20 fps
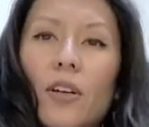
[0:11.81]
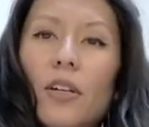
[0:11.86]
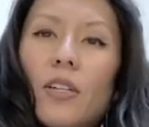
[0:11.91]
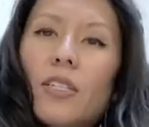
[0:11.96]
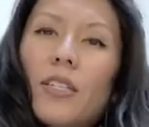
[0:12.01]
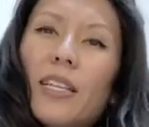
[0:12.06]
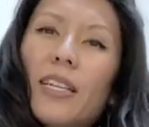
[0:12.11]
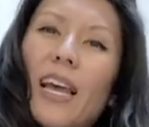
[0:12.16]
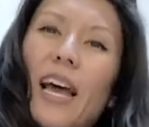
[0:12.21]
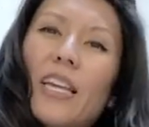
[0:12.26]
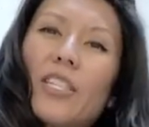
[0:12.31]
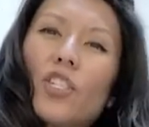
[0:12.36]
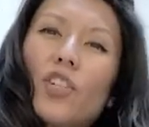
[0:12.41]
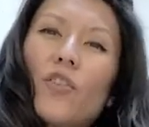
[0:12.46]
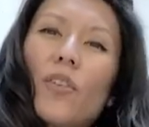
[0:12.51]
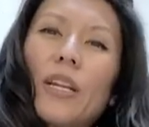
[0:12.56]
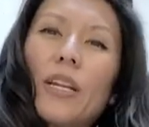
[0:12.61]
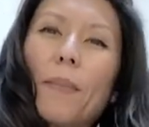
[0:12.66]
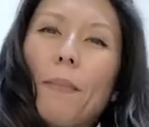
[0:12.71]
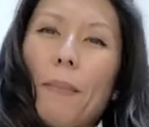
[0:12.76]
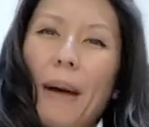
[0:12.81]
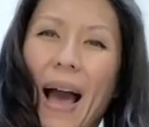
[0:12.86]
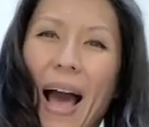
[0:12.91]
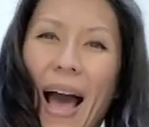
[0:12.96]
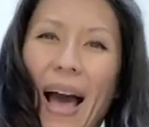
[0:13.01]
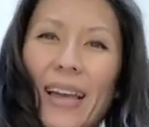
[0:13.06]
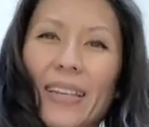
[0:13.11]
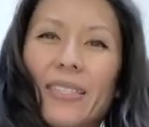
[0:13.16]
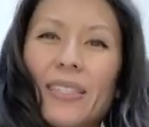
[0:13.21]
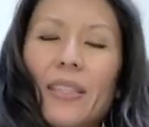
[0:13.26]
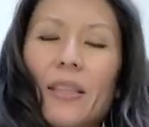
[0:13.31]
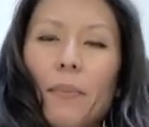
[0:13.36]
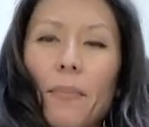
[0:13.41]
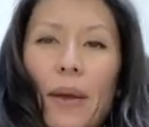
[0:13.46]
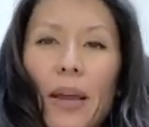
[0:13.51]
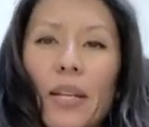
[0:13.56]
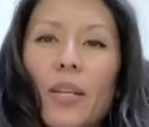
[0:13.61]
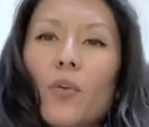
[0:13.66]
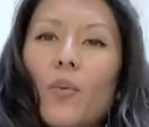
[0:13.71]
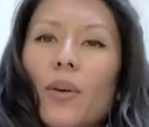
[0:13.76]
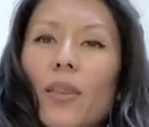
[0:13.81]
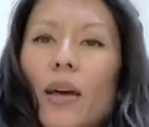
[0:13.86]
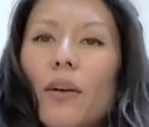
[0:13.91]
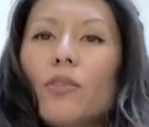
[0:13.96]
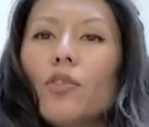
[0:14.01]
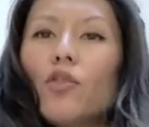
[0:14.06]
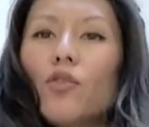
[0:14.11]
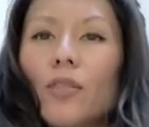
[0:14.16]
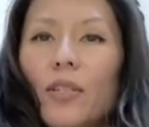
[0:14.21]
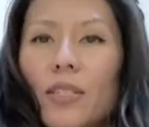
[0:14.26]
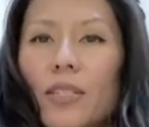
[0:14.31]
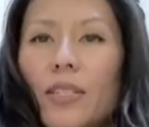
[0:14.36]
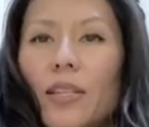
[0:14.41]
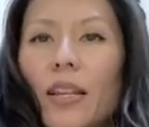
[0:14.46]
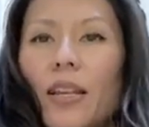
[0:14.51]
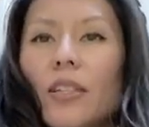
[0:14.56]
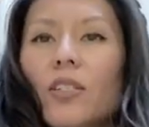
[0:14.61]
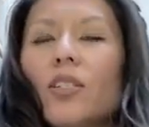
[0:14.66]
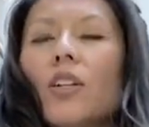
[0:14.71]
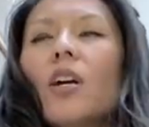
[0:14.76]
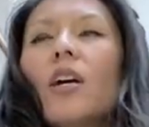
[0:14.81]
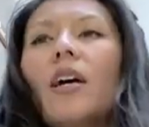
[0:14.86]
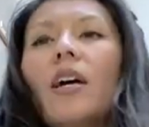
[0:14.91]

Because the cat's already past the petting without treat stage.